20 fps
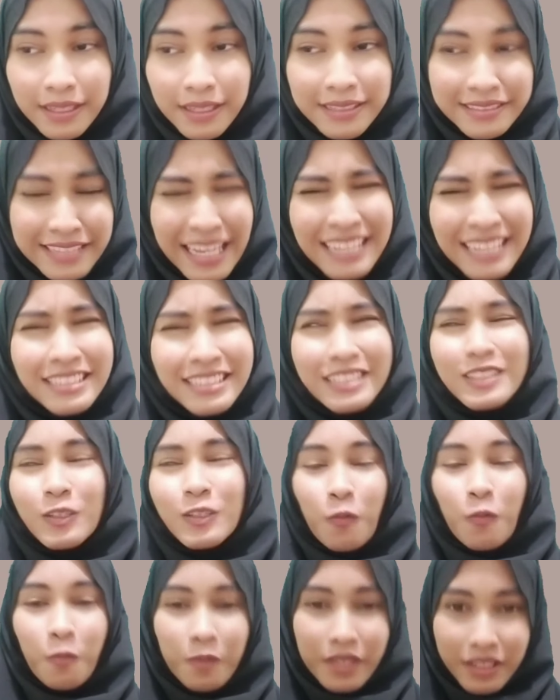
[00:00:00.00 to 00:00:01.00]
Yes,
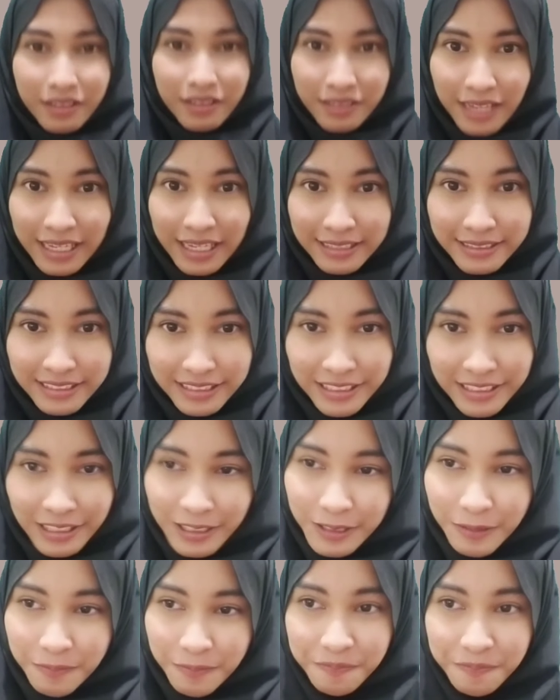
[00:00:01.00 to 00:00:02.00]
we got this.